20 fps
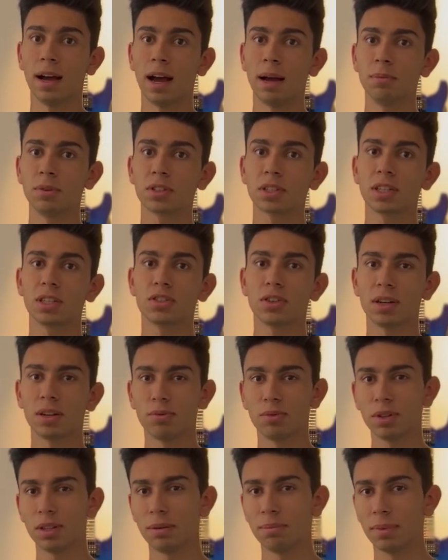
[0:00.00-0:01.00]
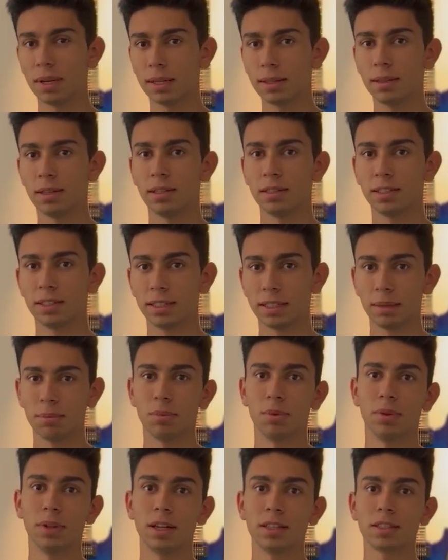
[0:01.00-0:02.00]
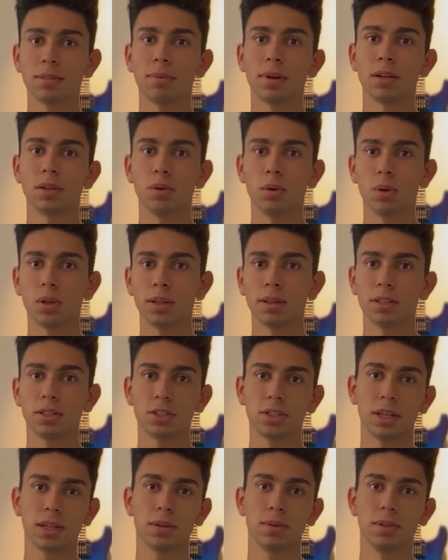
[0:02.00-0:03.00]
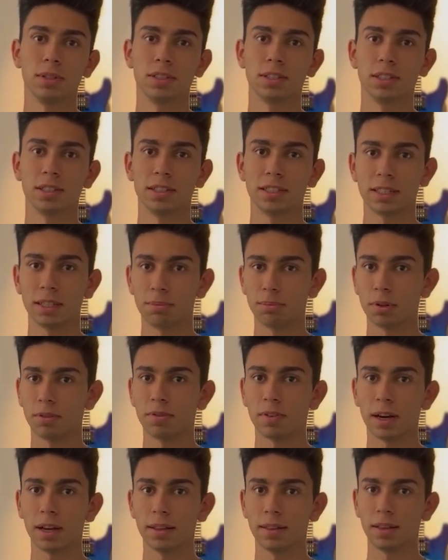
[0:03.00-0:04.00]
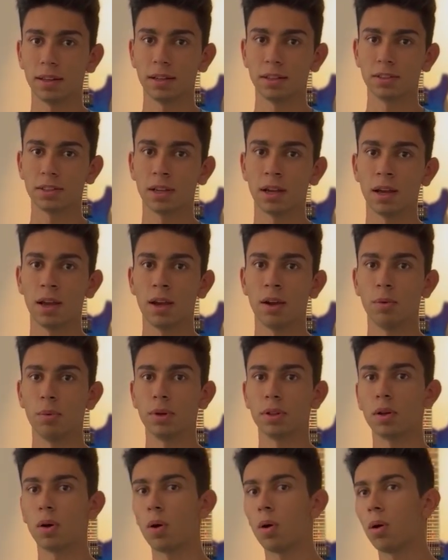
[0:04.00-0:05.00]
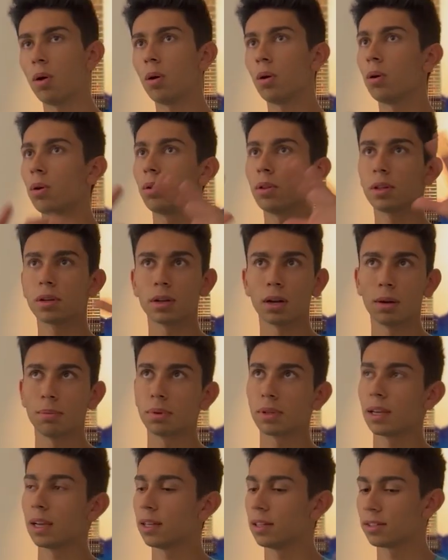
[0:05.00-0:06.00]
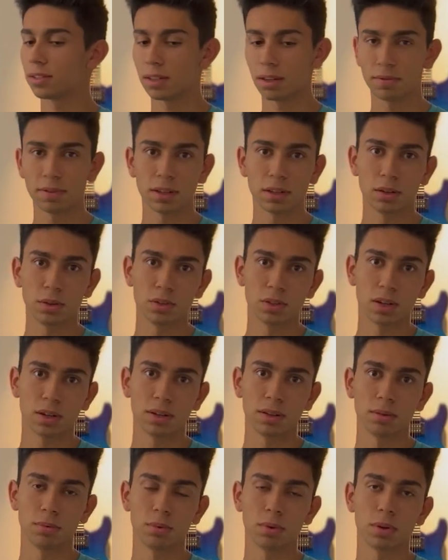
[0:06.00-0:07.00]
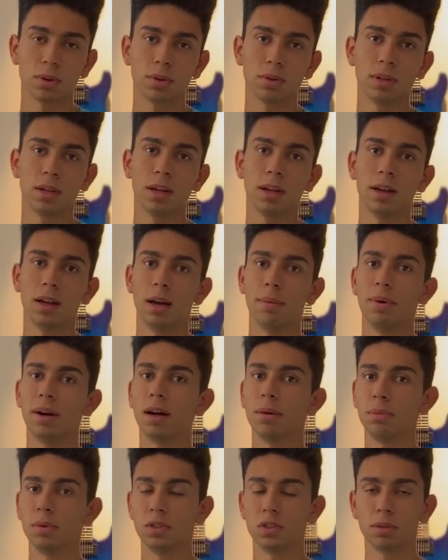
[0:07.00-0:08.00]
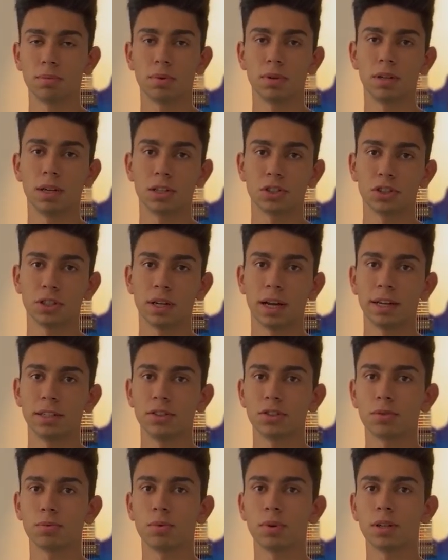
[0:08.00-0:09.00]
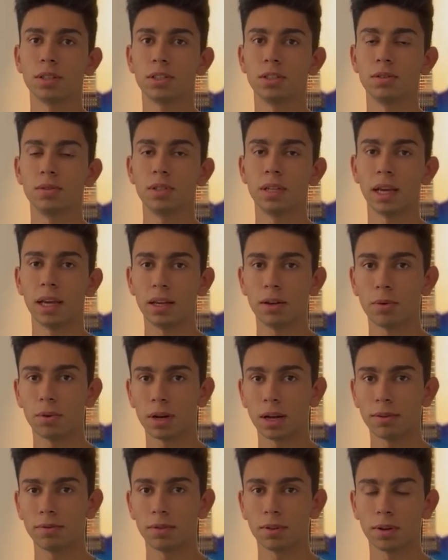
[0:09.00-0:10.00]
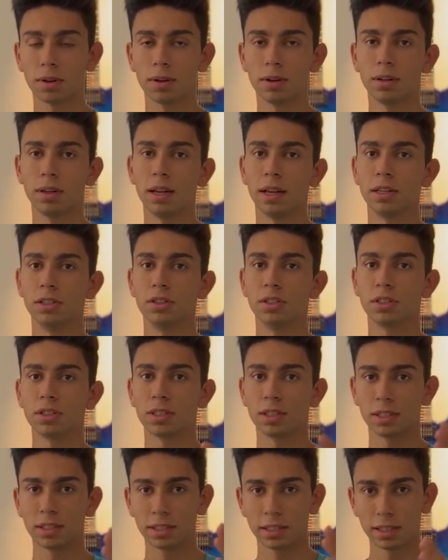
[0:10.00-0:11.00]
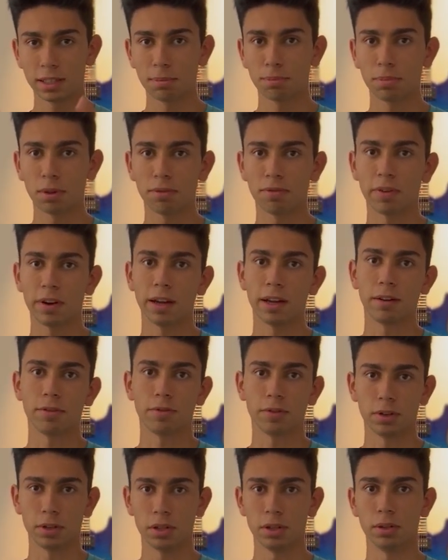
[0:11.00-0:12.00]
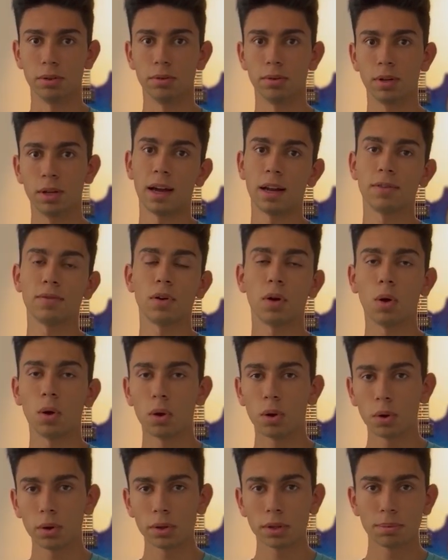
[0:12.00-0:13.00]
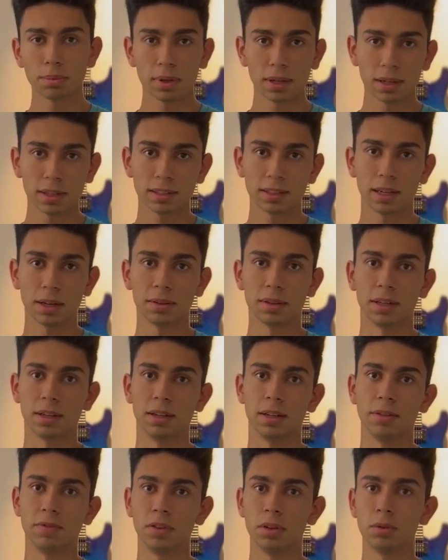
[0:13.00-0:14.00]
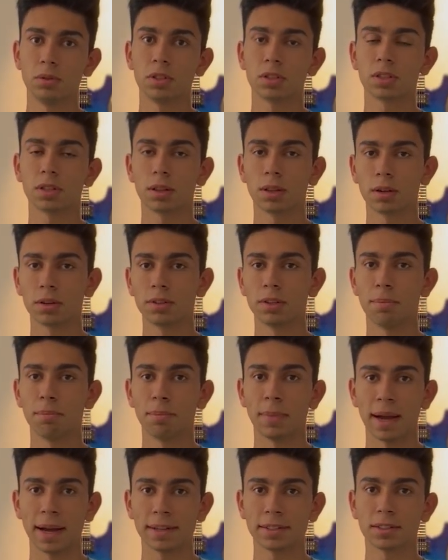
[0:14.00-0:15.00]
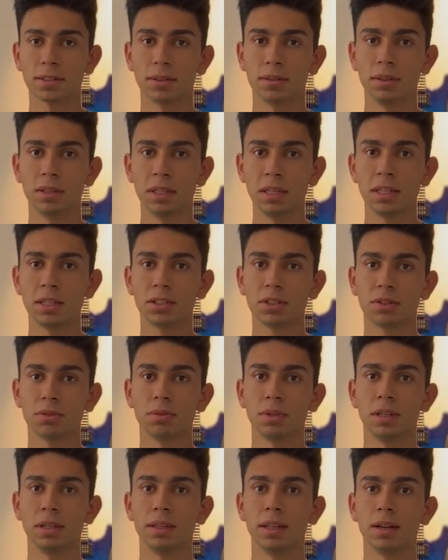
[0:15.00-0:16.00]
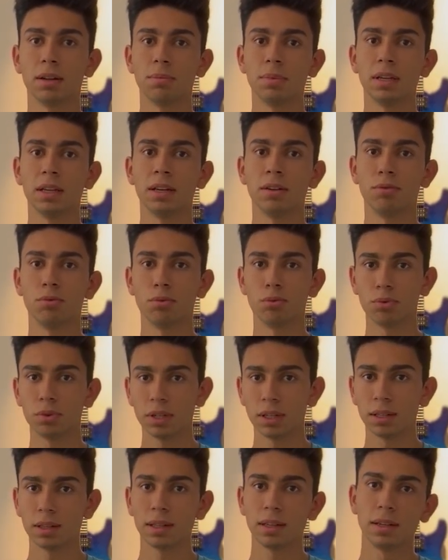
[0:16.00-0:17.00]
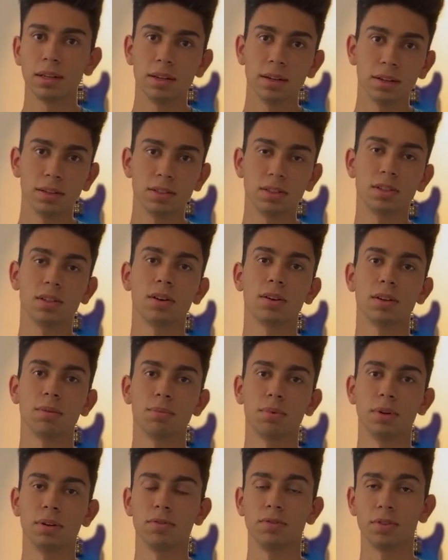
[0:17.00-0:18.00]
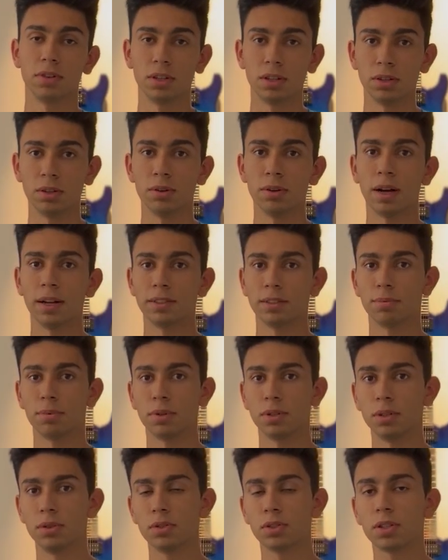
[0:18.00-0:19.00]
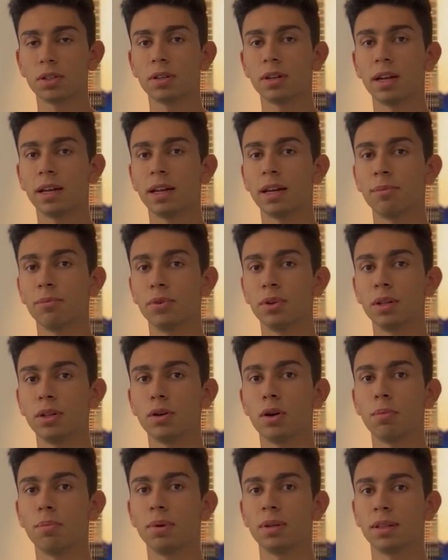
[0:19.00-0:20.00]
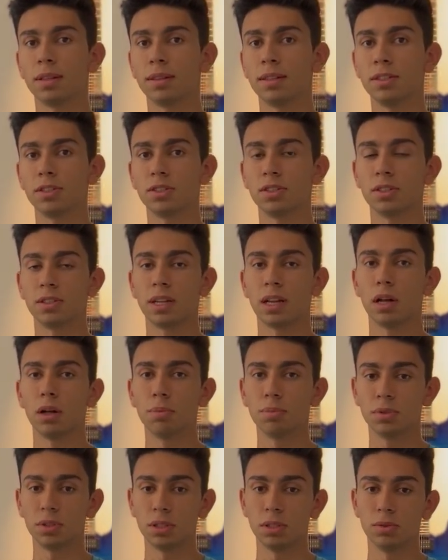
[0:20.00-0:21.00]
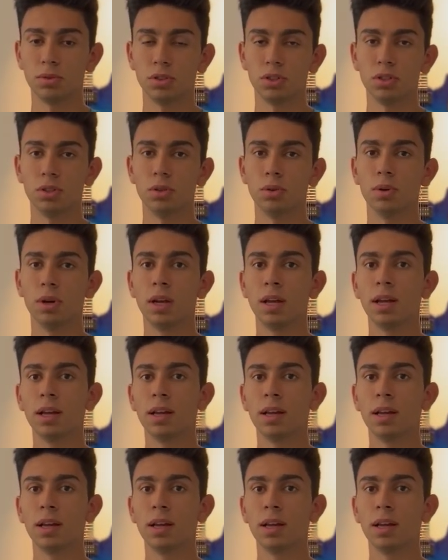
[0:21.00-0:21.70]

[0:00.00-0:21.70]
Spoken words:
I'm just going to try to really make things simple. That's my goal on this channel, is to simplify things. With all the complicated stuff that goes on in the world about music production, I just want to take what I've learned and just simplify it for you. Out of all the plugins out there, if you just learn to master these 3, that'll be a really good starting point for you as a producer, and I'm really hoping that this just helps you to